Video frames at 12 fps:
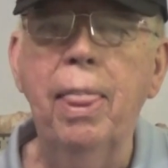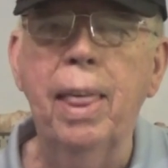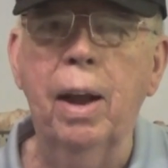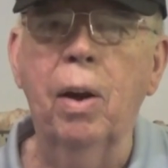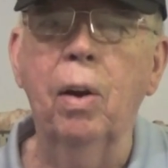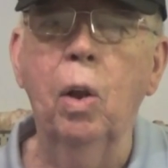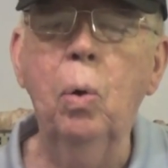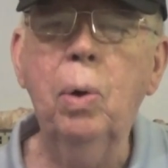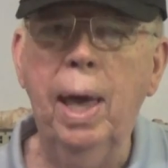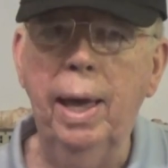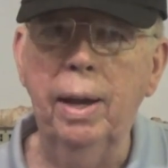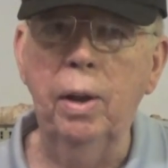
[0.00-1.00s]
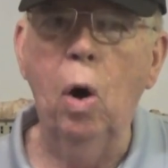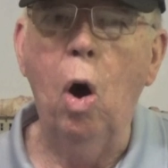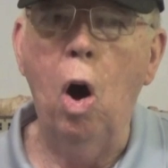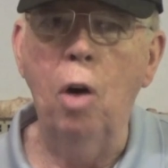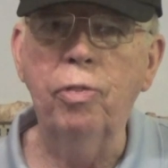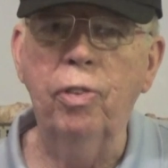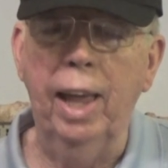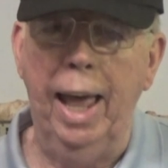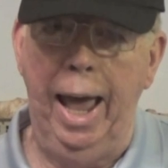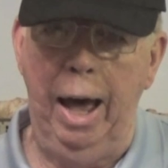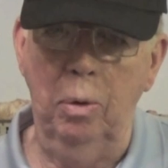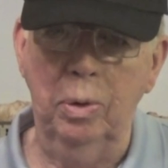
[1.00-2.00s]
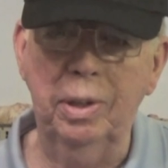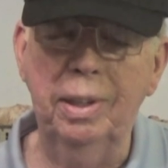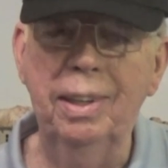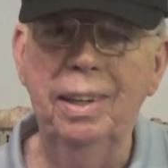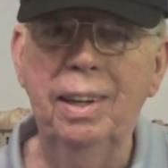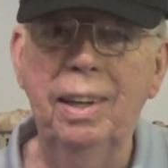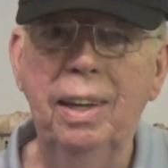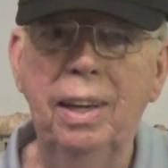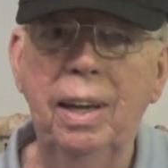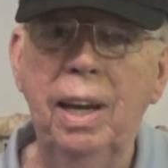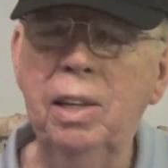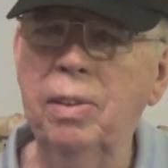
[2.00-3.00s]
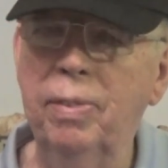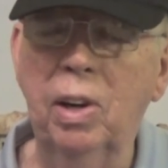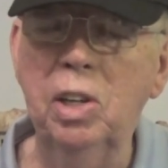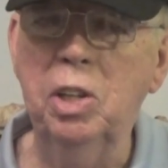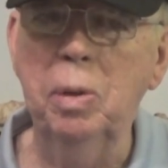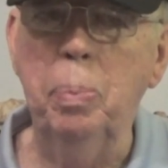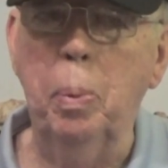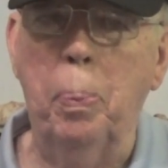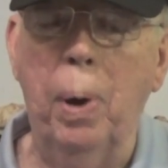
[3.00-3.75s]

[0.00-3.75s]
that are located off layout. It's a very simple